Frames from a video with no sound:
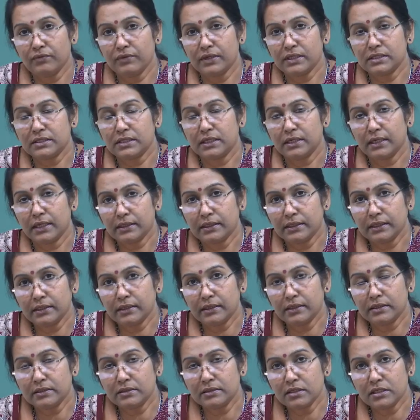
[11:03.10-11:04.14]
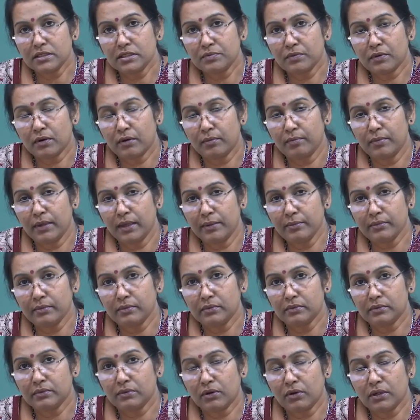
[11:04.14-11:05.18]
we are selecting a research problem,
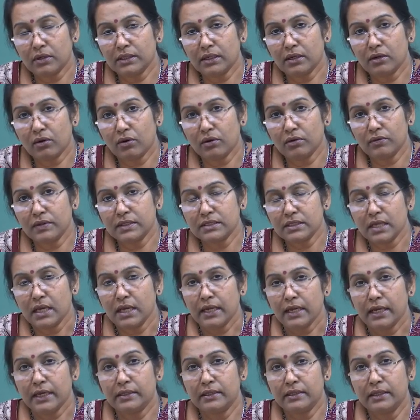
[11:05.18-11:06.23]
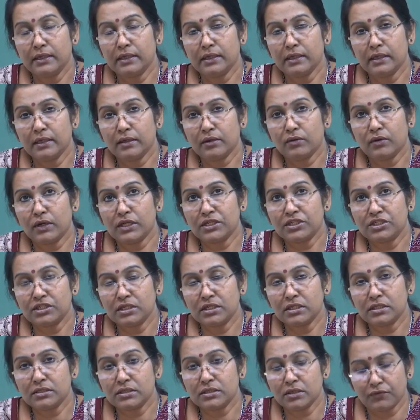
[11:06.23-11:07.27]
not that always ethical
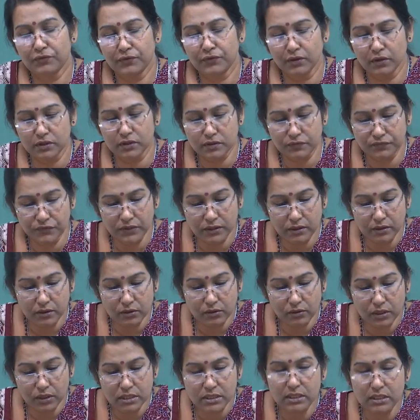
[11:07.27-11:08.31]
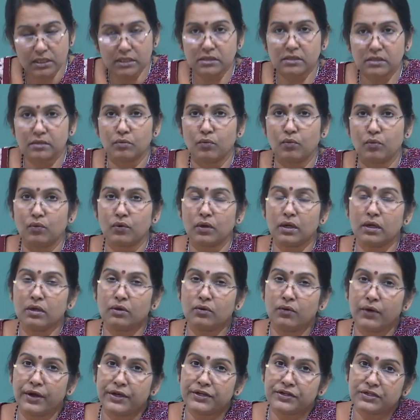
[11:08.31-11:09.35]
questions or philosophical questions or moral
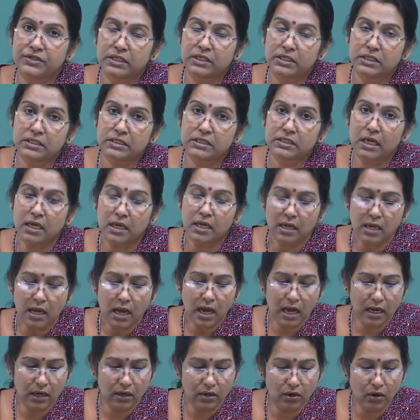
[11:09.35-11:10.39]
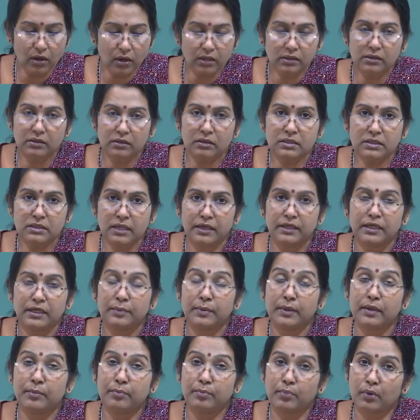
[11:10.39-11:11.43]
questions are not the
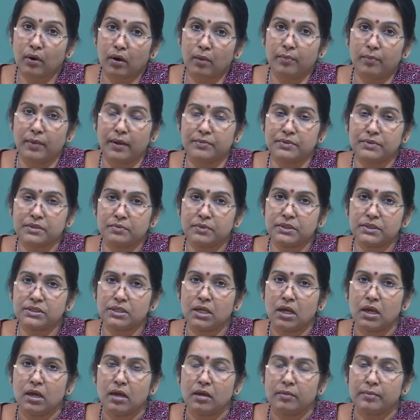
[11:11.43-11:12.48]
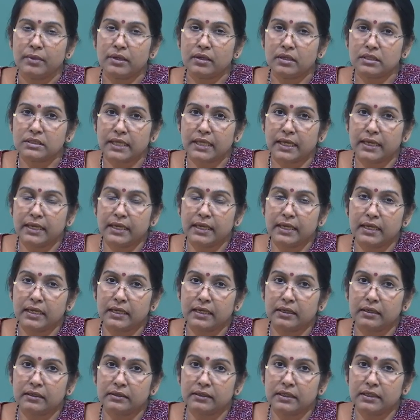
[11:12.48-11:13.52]
scientific problems, which, because again
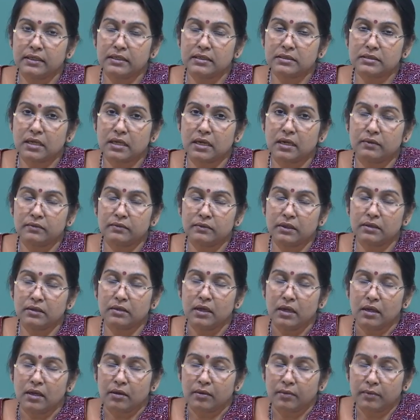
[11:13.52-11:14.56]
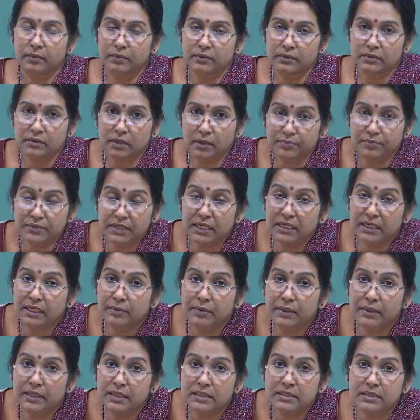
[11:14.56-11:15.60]
there is the
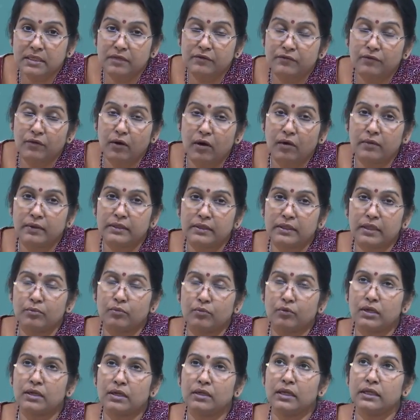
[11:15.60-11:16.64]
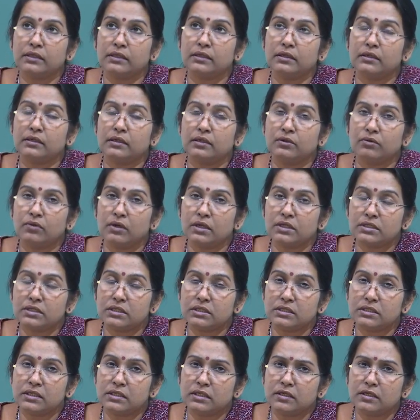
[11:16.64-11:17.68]
subjectivity is involved in the moral ethical
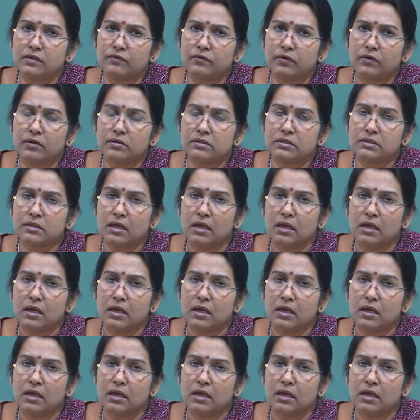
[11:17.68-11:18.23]
questions. It involves